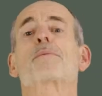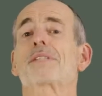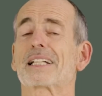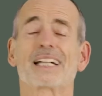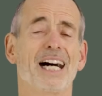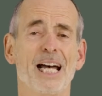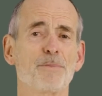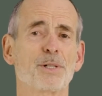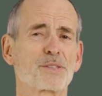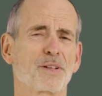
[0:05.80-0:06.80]
a secret
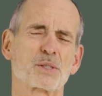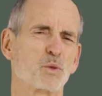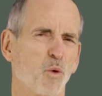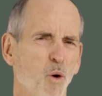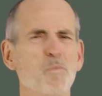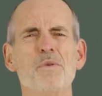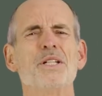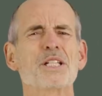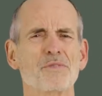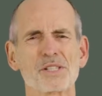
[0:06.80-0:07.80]
you absolutely need to
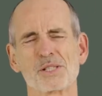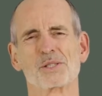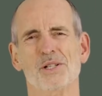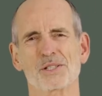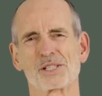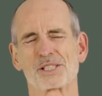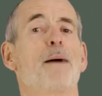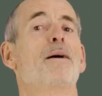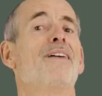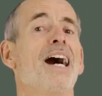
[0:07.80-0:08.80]
know, but
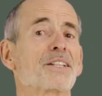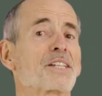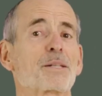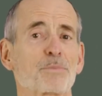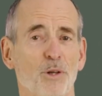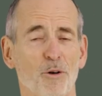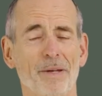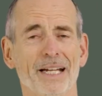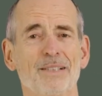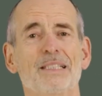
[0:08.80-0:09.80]
wait, there's still more.
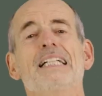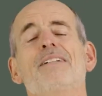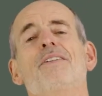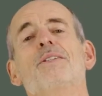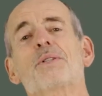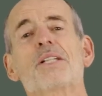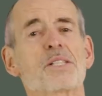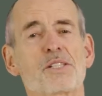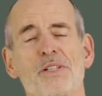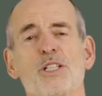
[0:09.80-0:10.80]
Watch
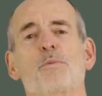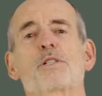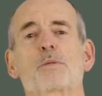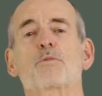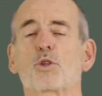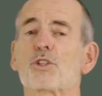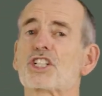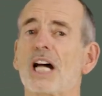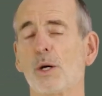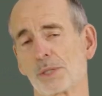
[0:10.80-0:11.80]
all the way to the
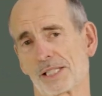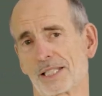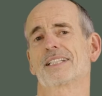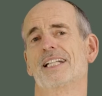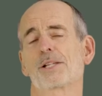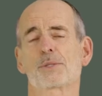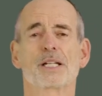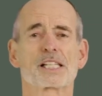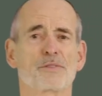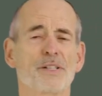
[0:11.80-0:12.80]
very end to learn
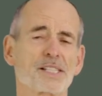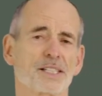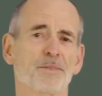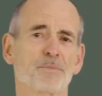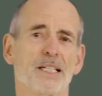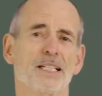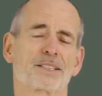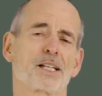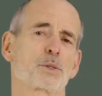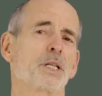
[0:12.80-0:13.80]
essential ways to
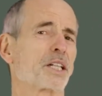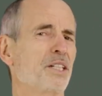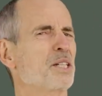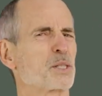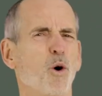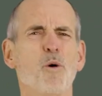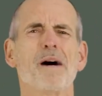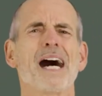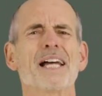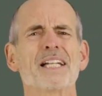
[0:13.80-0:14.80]
care for your knee,
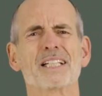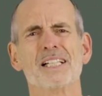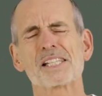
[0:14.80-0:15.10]
keeping it